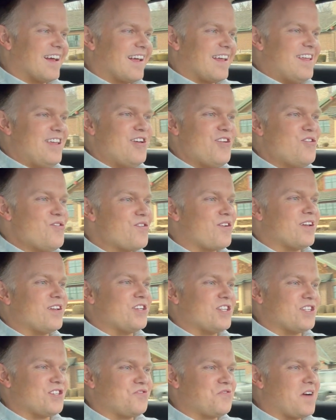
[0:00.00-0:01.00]
you
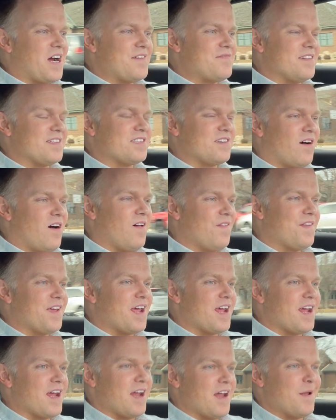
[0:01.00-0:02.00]
could just drive this all
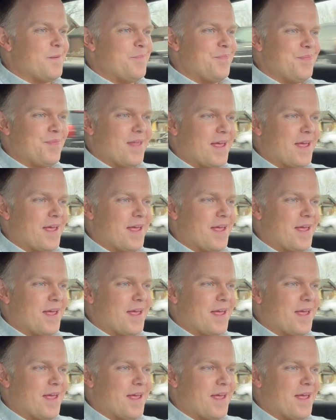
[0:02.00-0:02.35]
day